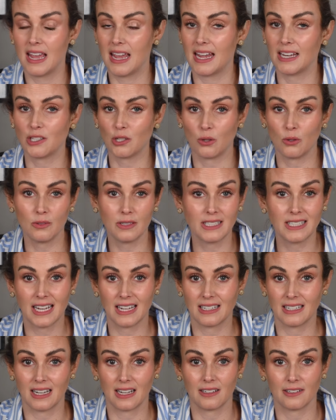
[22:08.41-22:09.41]
It's only
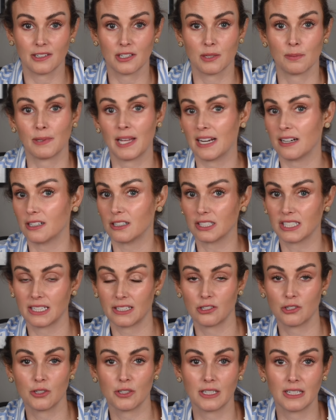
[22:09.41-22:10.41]
$10. Black Girl
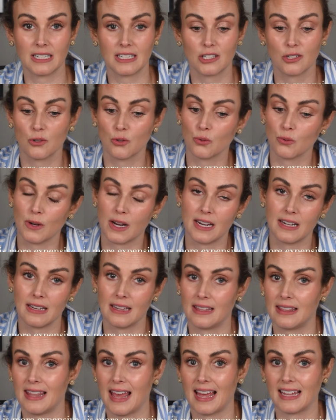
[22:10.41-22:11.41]
Sunscreen is great
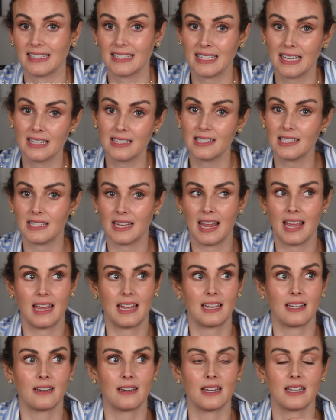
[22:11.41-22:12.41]
in that sense,
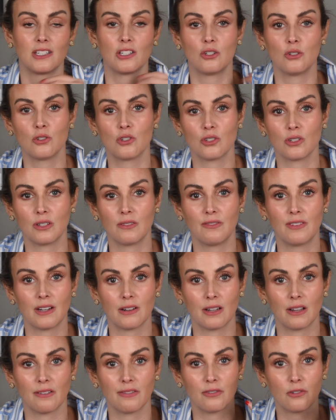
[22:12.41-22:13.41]
and it's usually
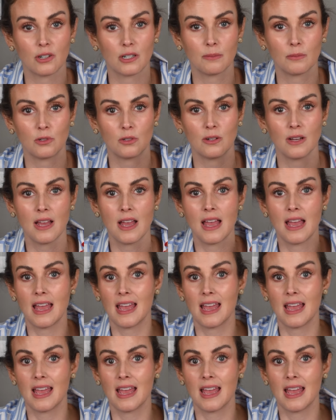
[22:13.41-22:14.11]
very affordable.